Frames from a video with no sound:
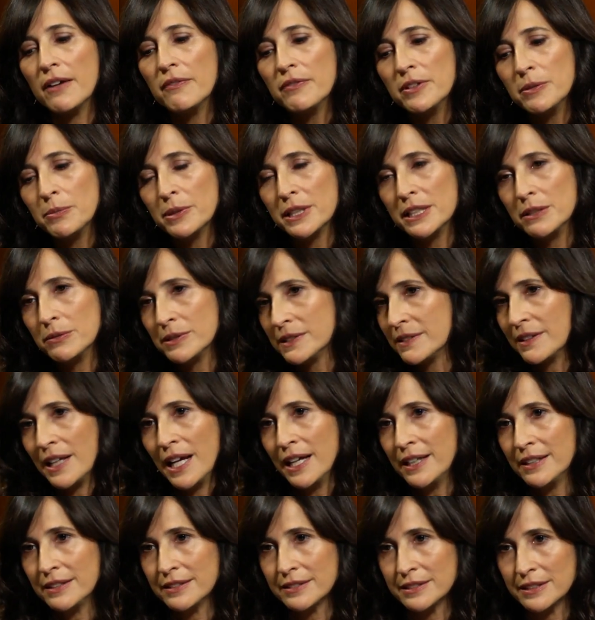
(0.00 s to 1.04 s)
everybody was
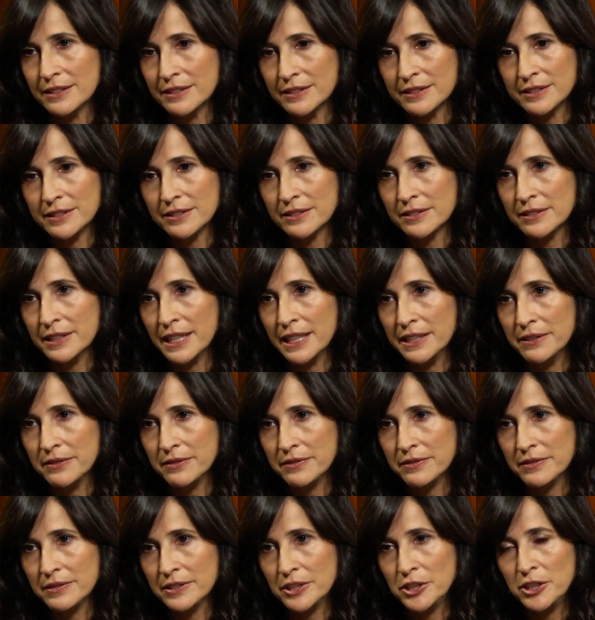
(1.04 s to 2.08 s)
lying to her in her
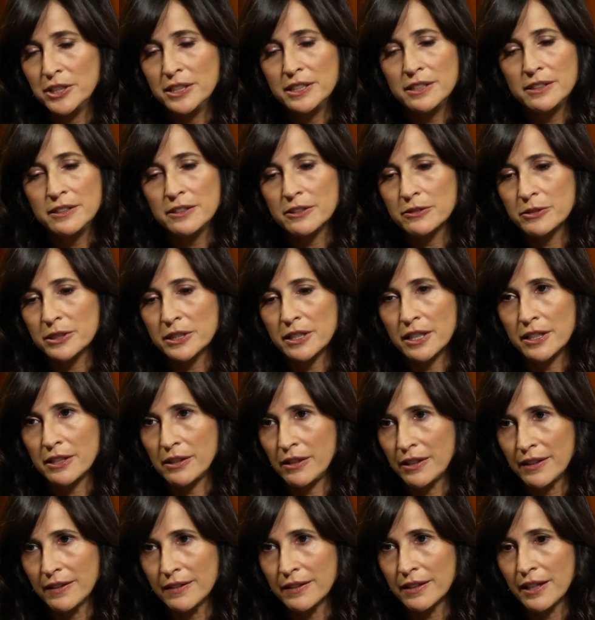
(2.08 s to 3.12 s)
life. She didn't know what color
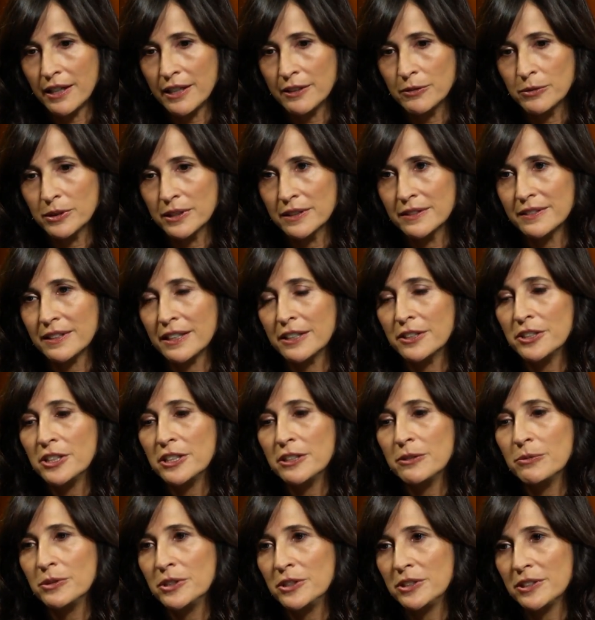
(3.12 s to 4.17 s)
this guy was, and
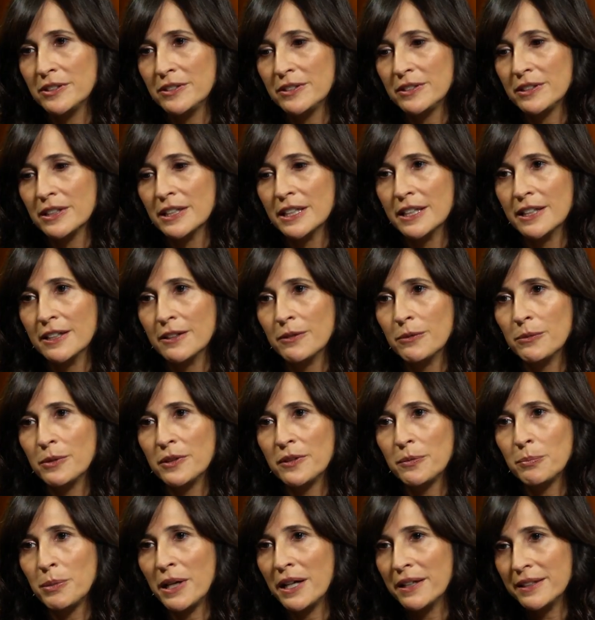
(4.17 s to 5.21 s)
she was just
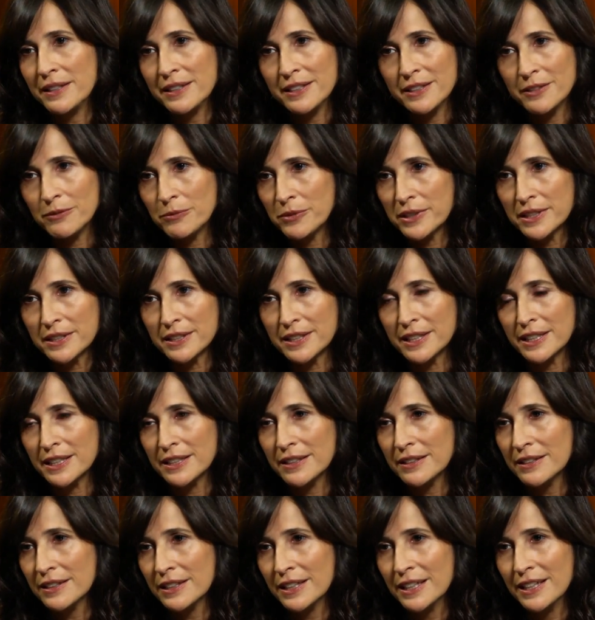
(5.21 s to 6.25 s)
responding and
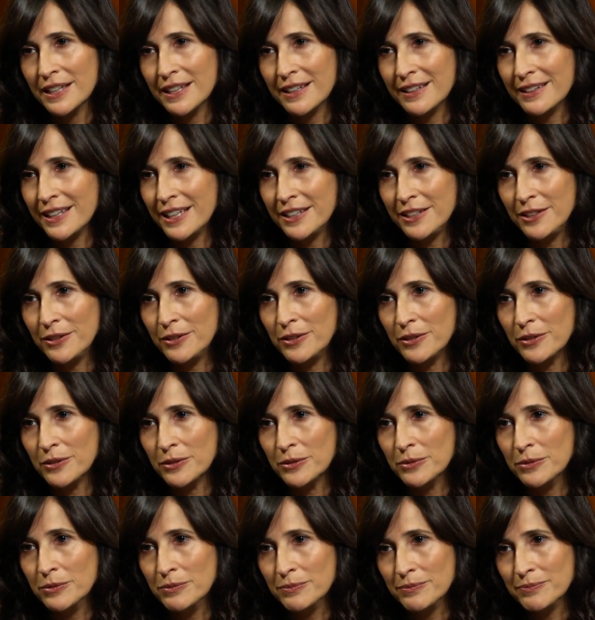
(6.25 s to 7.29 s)
reeling like you
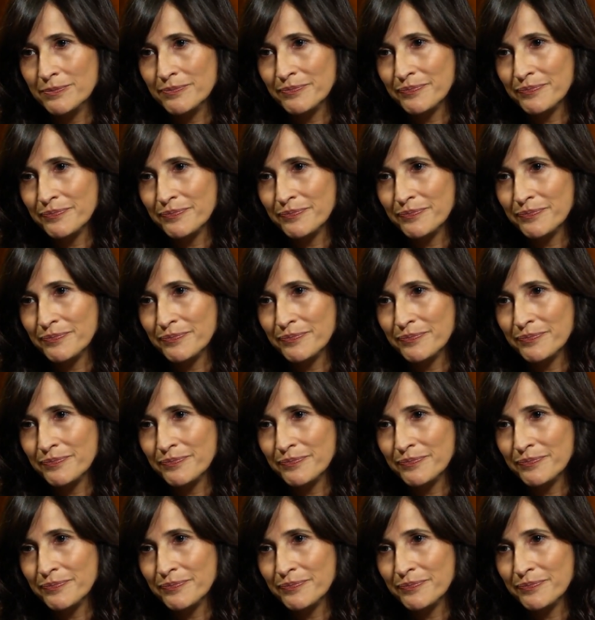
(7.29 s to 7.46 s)
do.